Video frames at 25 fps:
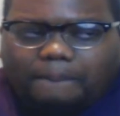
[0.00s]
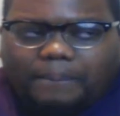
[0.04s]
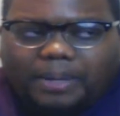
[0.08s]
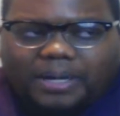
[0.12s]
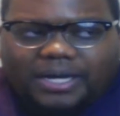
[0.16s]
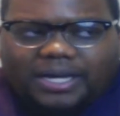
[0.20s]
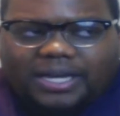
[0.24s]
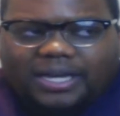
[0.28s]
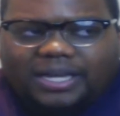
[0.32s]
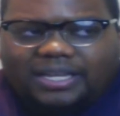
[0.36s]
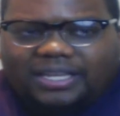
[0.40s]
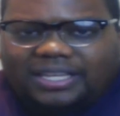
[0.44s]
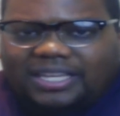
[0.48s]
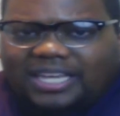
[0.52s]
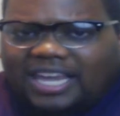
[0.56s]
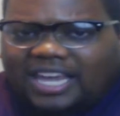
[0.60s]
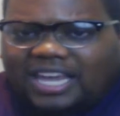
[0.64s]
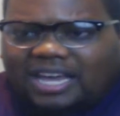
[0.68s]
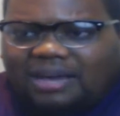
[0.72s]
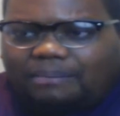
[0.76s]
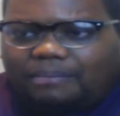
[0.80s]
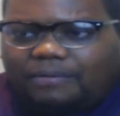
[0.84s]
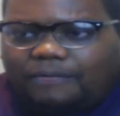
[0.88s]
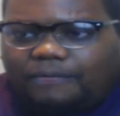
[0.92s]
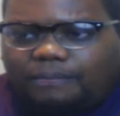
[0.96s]
But
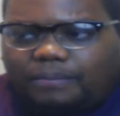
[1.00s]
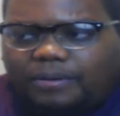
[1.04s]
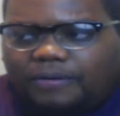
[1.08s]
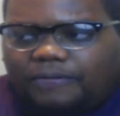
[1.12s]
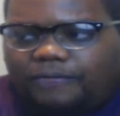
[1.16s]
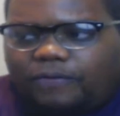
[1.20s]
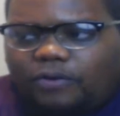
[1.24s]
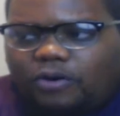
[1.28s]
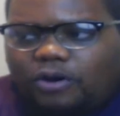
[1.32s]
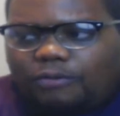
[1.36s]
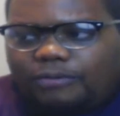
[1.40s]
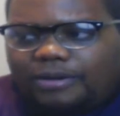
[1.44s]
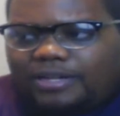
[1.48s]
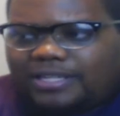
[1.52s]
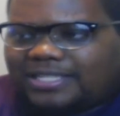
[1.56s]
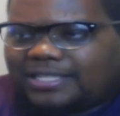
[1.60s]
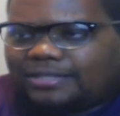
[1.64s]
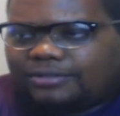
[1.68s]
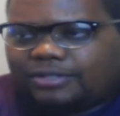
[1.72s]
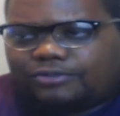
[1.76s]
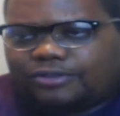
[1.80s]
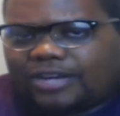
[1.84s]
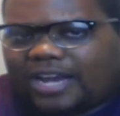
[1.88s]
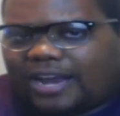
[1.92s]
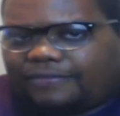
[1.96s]
yeah, before we
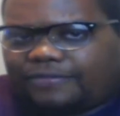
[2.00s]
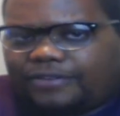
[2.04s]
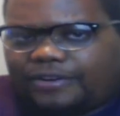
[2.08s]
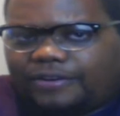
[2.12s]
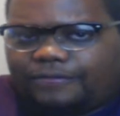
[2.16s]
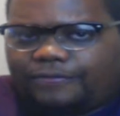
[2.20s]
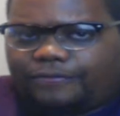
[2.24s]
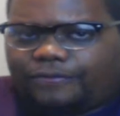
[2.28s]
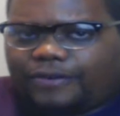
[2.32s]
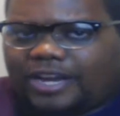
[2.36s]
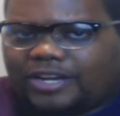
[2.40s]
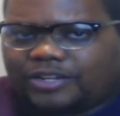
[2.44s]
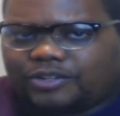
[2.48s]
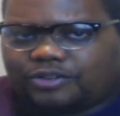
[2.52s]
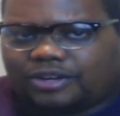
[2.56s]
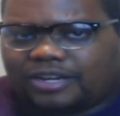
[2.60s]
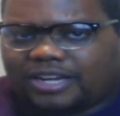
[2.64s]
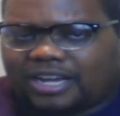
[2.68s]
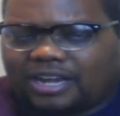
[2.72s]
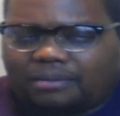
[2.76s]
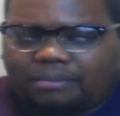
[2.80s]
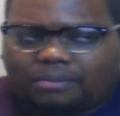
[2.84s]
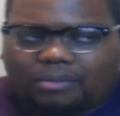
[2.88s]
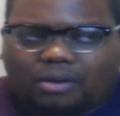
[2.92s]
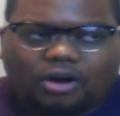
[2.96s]
drafted
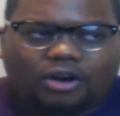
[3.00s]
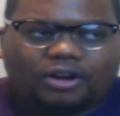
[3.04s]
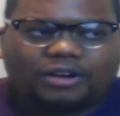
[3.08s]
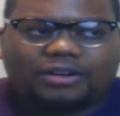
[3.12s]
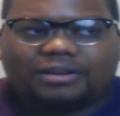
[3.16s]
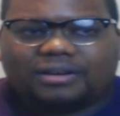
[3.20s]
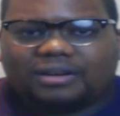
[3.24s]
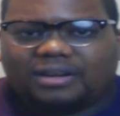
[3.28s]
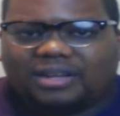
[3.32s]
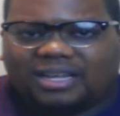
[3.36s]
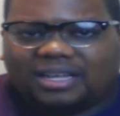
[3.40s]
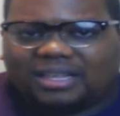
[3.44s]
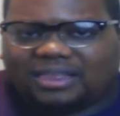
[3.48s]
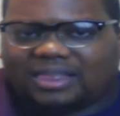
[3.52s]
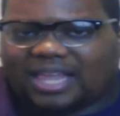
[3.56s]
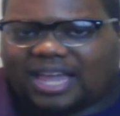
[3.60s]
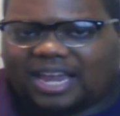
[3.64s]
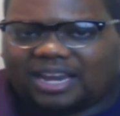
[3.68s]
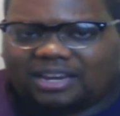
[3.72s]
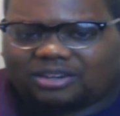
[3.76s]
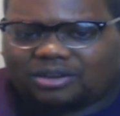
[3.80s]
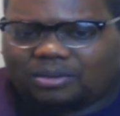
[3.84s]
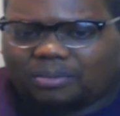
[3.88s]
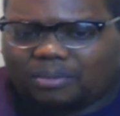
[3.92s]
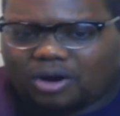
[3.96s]
Frederick and Martin,
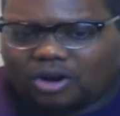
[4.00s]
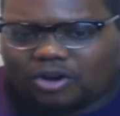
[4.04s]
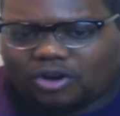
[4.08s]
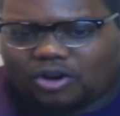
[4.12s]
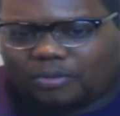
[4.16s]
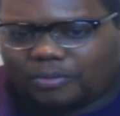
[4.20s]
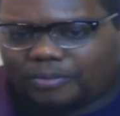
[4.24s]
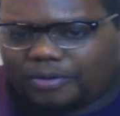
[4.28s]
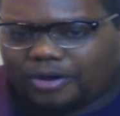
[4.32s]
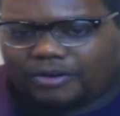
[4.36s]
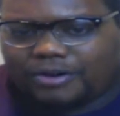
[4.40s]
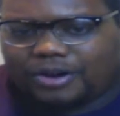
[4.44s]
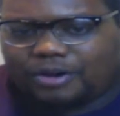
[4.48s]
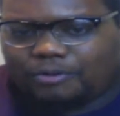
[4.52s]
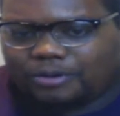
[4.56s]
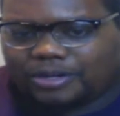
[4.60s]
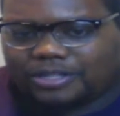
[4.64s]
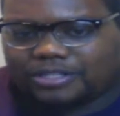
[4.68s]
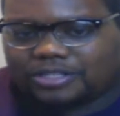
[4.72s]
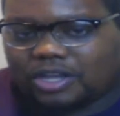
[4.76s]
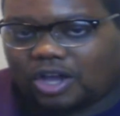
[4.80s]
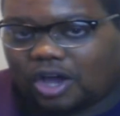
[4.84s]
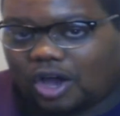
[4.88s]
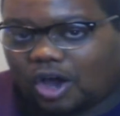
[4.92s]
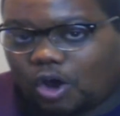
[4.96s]
like, DeMarco Murray
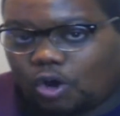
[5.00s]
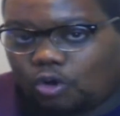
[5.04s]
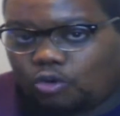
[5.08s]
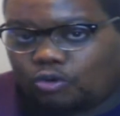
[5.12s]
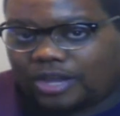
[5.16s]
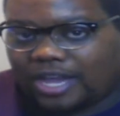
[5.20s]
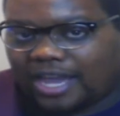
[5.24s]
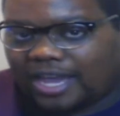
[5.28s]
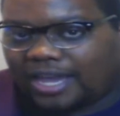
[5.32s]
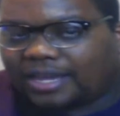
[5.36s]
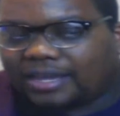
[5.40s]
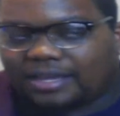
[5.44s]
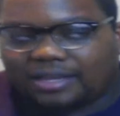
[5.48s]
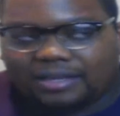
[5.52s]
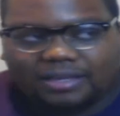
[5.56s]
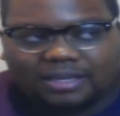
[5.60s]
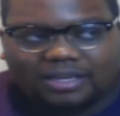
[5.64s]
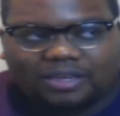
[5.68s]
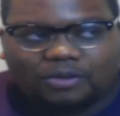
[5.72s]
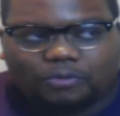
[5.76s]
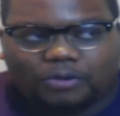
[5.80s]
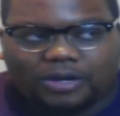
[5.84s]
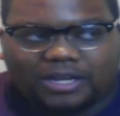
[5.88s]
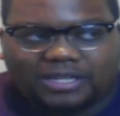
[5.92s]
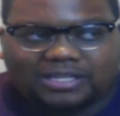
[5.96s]
was okay.
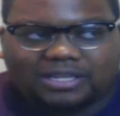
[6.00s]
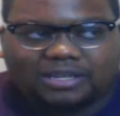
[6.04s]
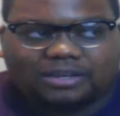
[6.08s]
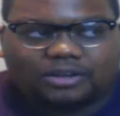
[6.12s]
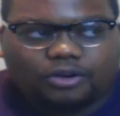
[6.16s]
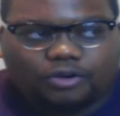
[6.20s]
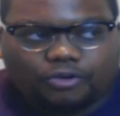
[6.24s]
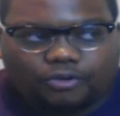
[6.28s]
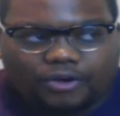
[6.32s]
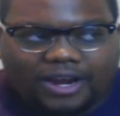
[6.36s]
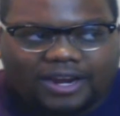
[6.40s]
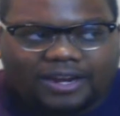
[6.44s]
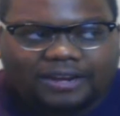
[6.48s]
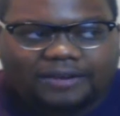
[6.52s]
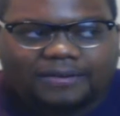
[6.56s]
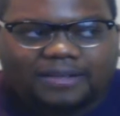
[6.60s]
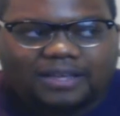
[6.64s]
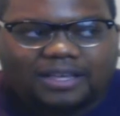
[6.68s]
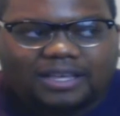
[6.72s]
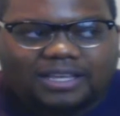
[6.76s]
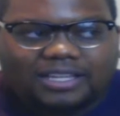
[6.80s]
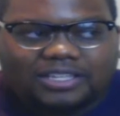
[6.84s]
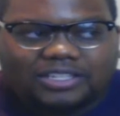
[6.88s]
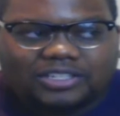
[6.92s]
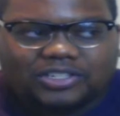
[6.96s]
He wasn't great.
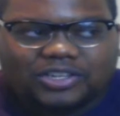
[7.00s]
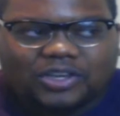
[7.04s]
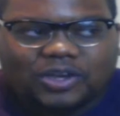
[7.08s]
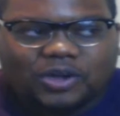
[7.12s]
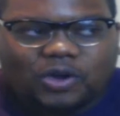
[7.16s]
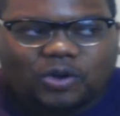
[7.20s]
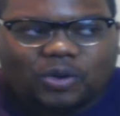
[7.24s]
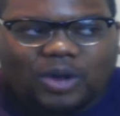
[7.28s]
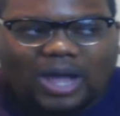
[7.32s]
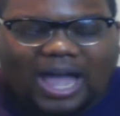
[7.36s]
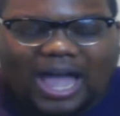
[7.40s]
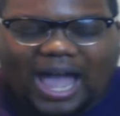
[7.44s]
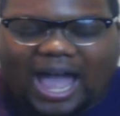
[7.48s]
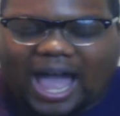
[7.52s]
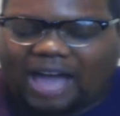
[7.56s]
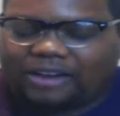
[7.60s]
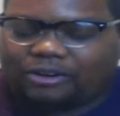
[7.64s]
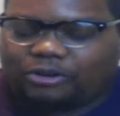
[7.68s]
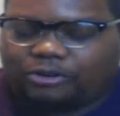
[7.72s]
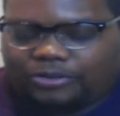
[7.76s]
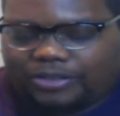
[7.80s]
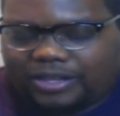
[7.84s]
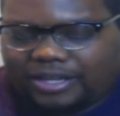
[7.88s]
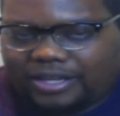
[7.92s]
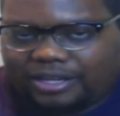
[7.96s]
So I
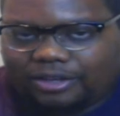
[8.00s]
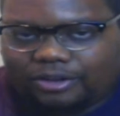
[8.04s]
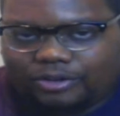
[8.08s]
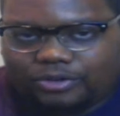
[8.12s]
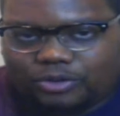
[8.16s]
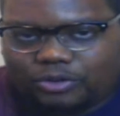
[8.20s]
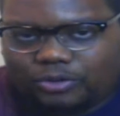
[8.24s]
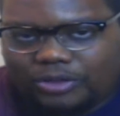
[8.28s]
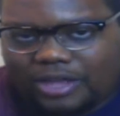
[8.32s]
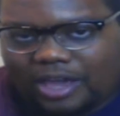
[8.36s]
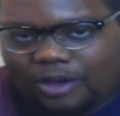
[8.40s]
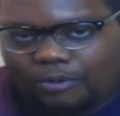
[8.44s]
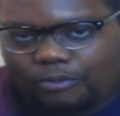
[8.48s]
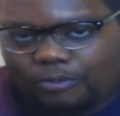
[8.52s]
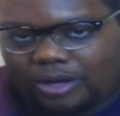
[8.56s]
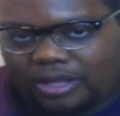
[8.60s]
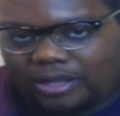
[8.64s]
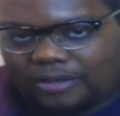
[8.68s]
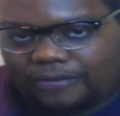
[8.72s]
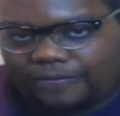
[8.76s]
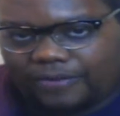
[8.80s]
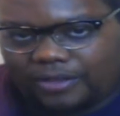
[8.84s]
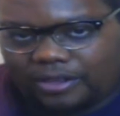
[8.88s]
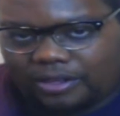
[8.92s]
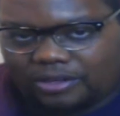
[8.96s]
don't think he'll do that
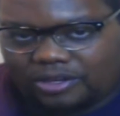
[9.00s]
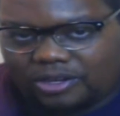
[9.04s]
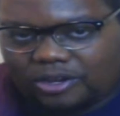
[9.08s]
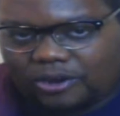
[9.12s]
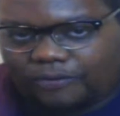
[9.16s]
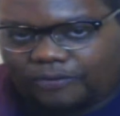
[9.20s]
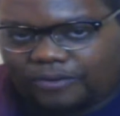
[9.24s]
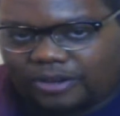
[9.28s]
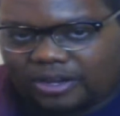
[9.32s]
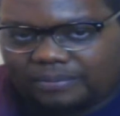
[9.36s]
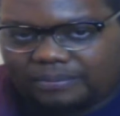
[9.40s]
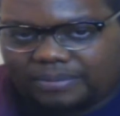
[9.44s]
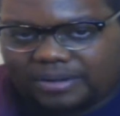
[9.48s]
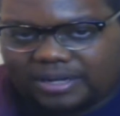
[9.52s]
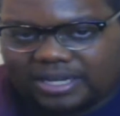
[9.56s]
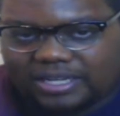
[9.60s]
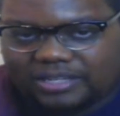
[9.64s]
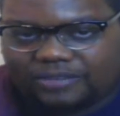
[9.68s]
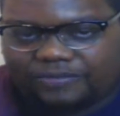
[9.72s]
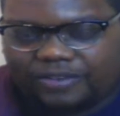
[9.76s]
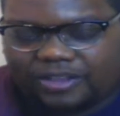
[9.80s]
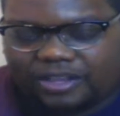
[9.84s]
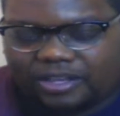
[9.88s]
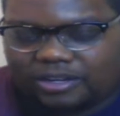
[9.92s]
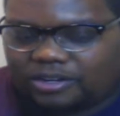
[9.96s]
well in Philadelphia
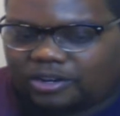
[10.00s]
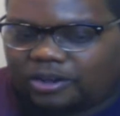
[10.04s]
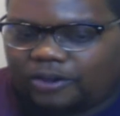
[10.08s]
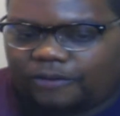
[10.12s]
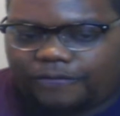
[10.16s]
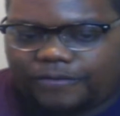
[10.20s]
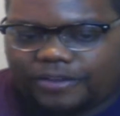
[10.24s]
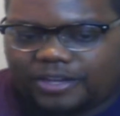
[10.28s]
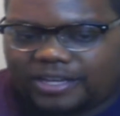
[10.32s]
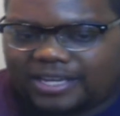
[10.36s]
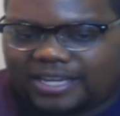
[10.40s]
because I don't